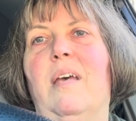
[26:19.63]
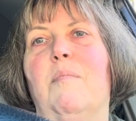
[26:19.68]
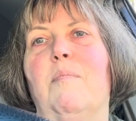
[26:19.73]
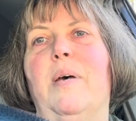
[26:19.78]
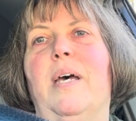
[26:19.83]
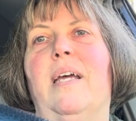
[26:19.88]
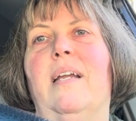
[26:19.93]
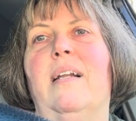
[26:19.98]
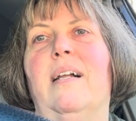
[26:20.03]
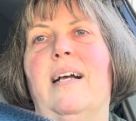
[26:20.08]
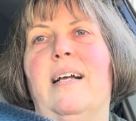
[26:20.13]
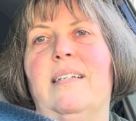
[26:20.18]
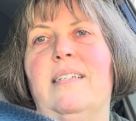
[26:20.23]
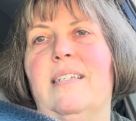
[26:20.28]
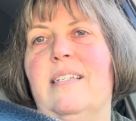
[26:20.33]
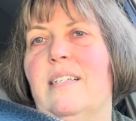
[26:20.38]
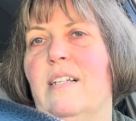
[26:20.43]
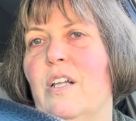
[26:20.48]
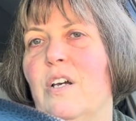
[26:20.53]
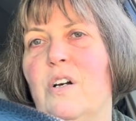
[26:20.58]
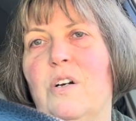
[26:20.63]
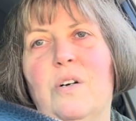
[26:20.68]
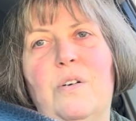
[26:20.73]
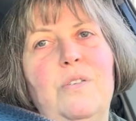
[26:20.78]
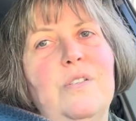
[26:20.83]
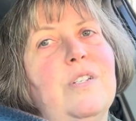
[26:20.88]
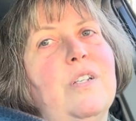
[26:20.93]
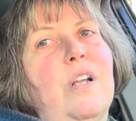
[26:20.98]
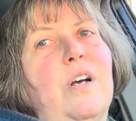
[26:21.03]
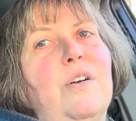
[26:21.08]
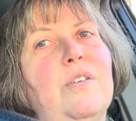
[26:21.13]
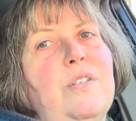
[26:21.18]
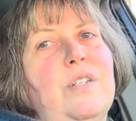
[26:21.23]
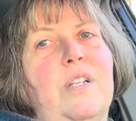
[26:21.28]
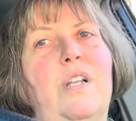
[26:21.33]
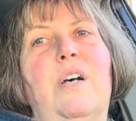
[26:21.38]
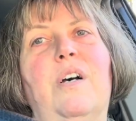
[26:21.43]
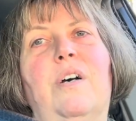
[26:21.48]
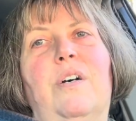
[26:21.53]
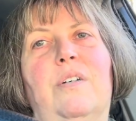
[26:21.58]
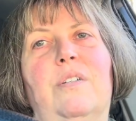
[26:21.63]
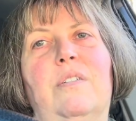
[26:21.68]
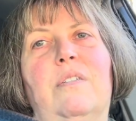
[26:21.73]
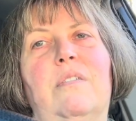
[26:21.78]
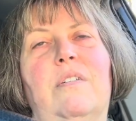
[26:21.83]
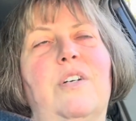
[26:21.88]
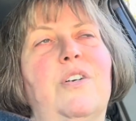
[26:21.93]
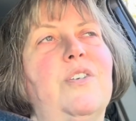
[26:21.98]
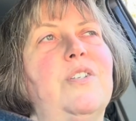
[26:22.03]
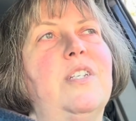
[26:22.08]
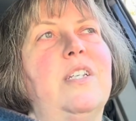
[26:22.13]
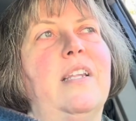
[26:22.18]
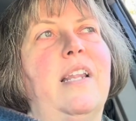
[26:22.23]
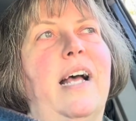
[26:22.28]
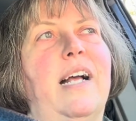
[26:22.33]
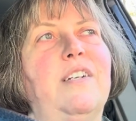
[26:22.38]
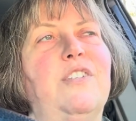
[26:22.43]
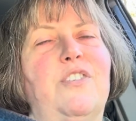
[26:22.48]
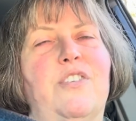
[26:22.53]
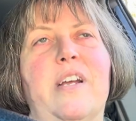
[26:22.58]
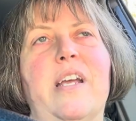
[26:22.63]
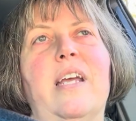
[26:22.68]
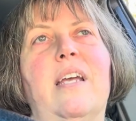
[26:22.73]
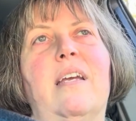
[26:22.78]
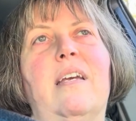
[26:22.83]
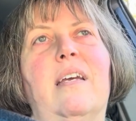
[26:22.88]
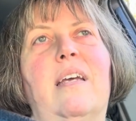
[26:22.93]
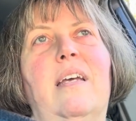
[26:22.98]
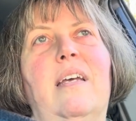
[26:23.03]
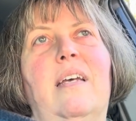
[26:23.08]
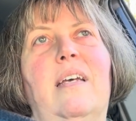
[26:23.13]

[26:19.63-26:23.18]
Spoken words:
But I slow nursed that drink.